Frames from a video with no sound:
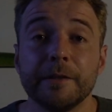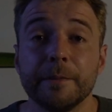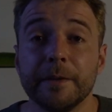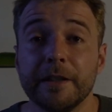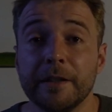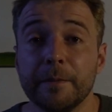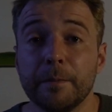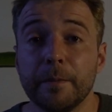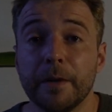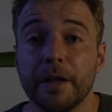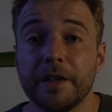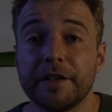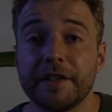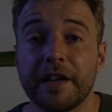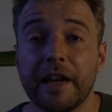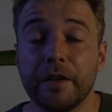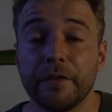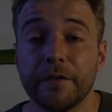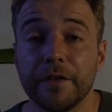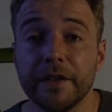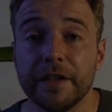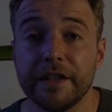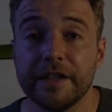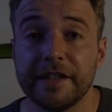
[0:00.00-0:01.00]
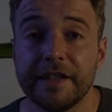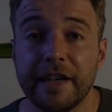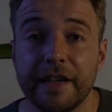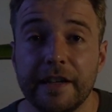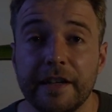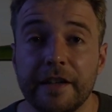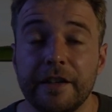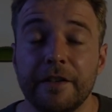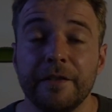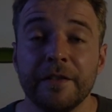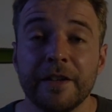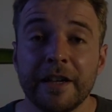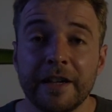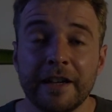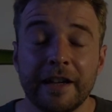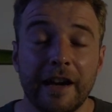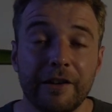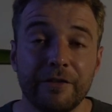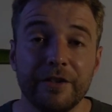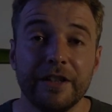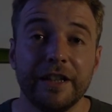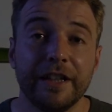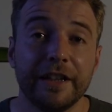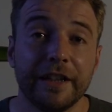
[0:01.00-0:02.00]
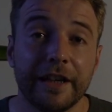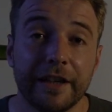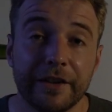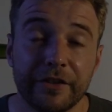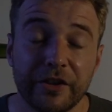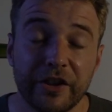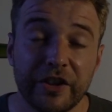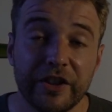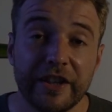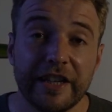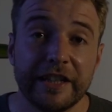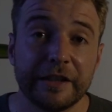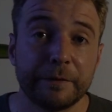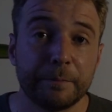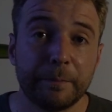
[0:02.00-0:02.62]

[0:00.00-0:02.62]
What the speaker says: to be a much healthier diet. I really like that there's